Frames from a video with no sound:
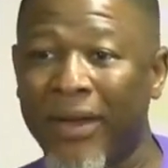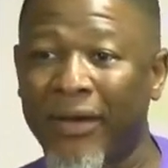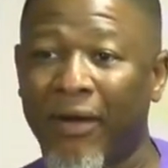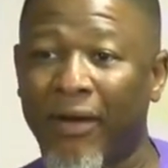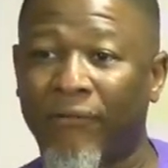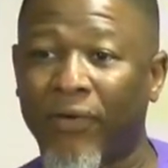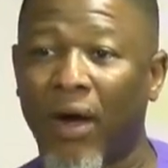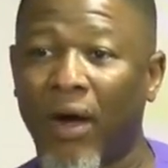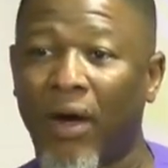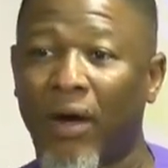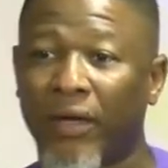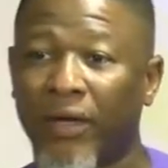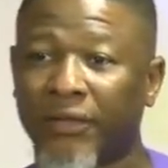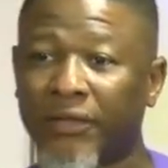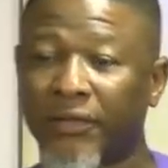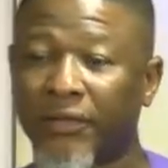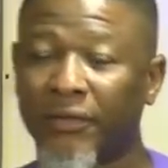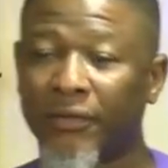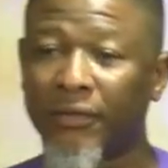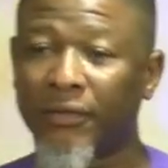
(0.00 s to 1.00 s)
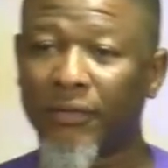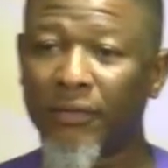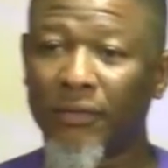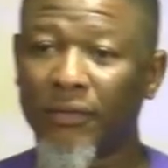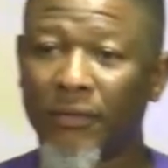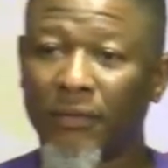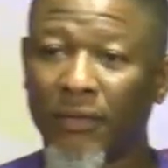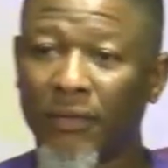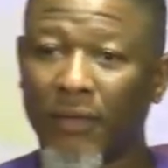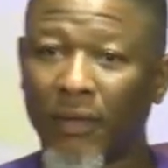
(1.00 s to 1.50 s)
man of God.
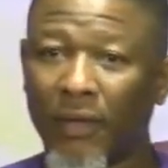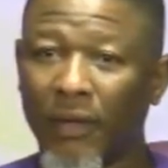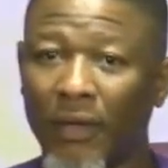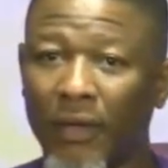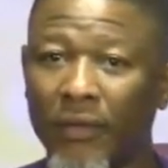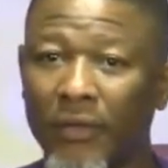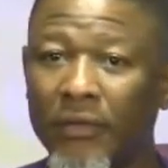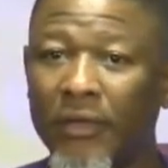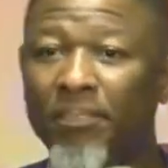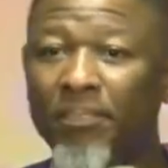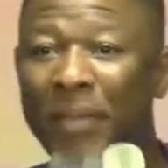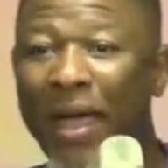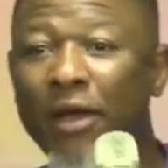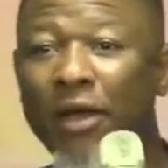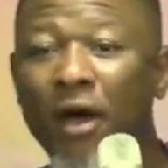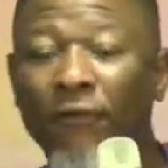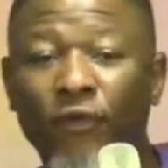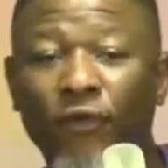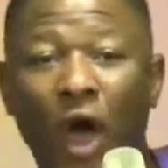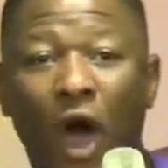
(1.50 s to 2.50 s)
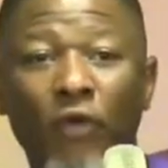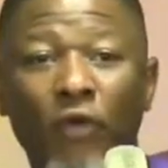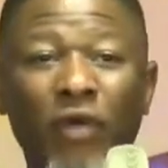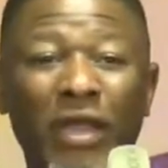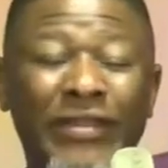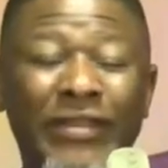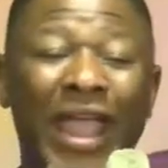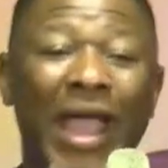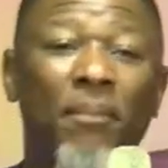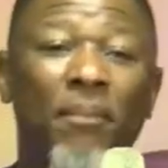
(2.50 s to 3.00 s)
Men of God
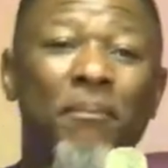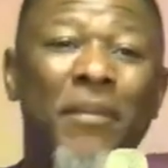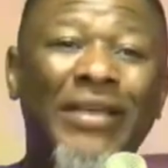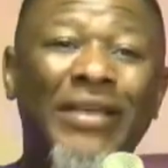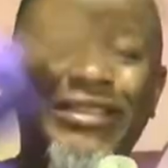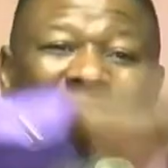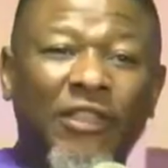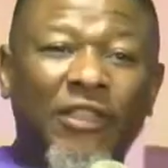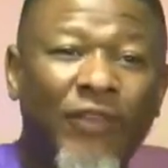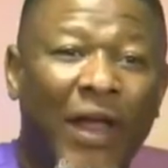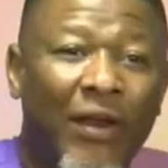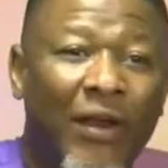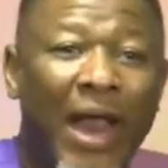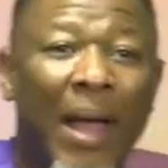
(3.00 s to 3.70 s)
will take message from